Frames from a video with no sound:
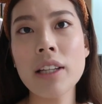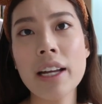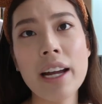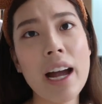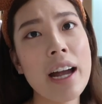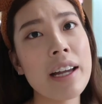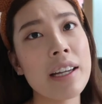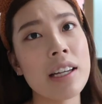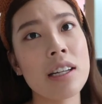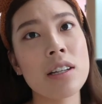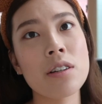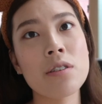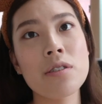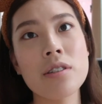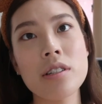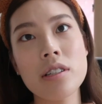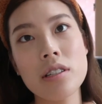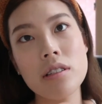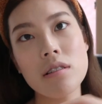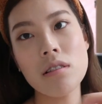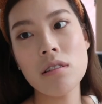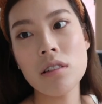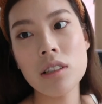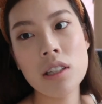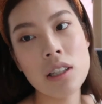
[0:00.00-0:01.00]
Like I can go
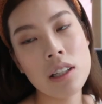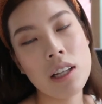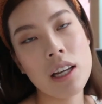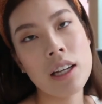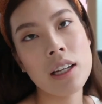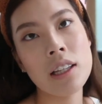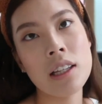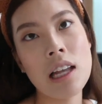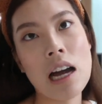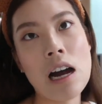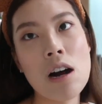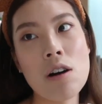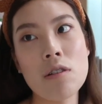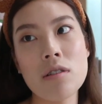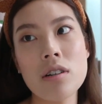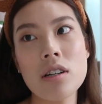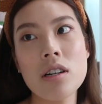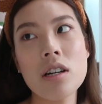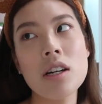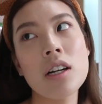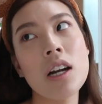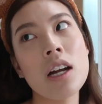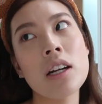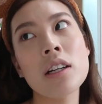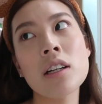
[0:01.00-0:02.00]
to Seoul in like an
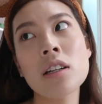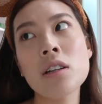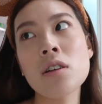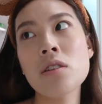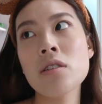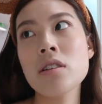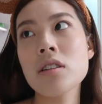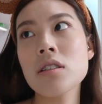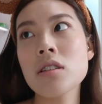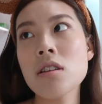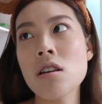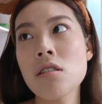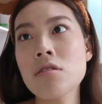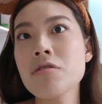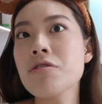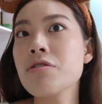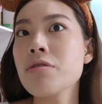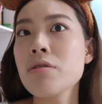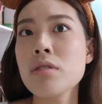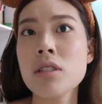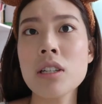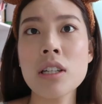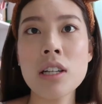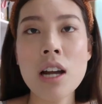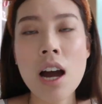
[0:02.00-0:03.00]
hour, and I can go to
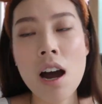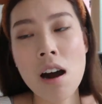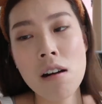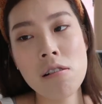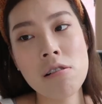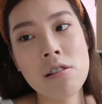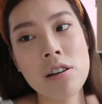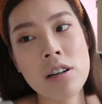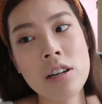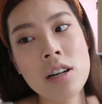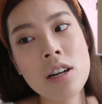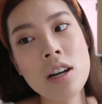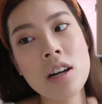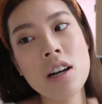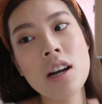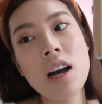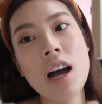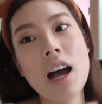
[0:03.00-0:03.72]
Gyeongju in an hour.